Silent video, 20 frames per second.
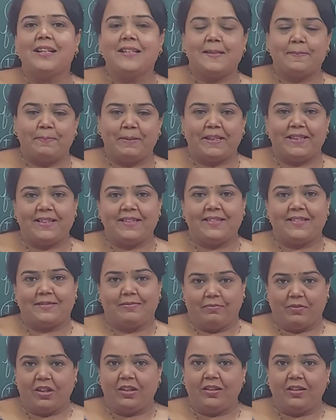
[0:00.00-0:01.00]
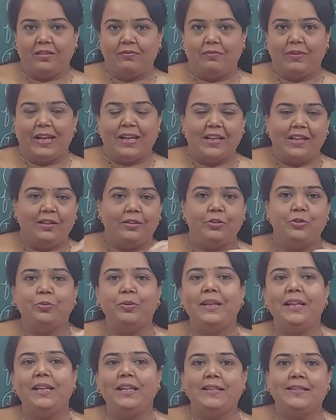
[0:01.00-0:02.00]
aspects while
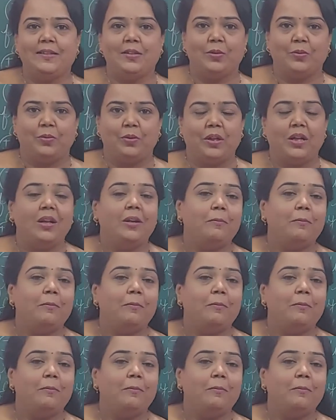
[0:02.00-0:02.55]
doing so.